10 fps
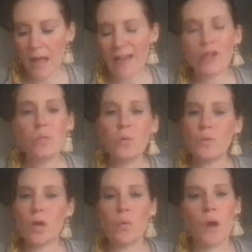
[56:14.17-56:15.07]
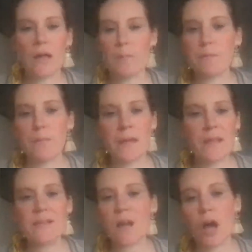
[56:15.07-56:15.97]
And you all know, working with me,
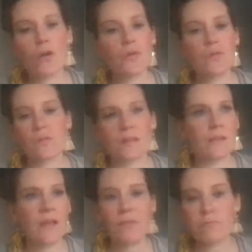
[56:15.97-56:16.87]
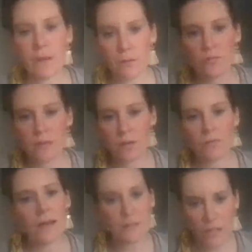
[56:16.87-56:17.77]
these codes, they're the real deal.
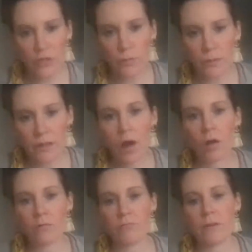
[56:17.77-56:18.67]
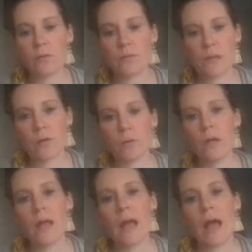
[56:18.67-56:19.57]
They genuinely are the real deal,
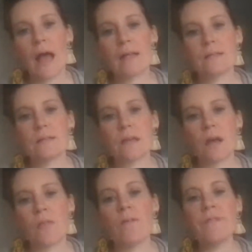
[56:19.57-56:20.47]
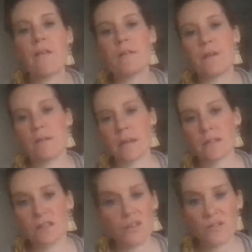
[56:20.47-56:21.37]
and they're very
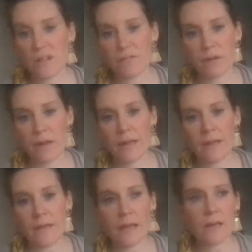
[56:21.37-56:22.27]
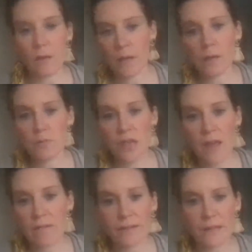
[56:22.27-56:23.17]
exclusive, really, and I'm
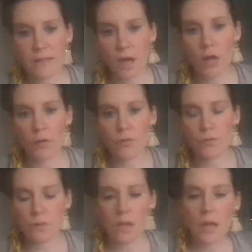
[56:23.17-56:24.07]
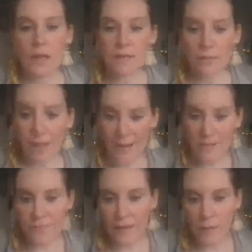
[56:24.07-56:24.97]
sharing these codes. So
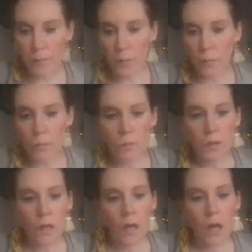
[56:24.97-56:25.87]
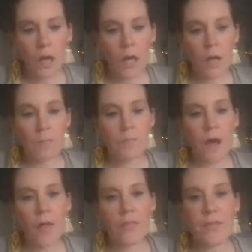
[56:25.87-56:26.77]
that's available. The
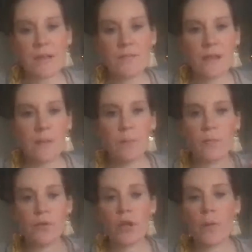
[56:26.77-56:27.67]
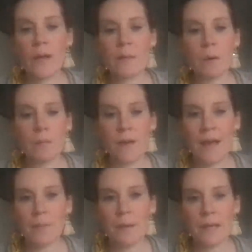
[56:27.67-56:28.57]
other things available, if you know anyone with
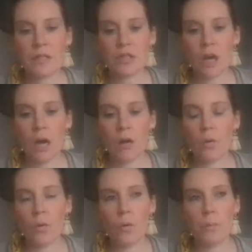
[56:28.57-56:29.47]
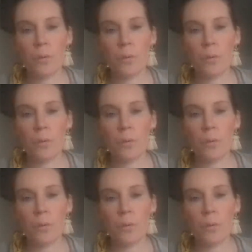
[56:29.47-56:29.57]
alopecia or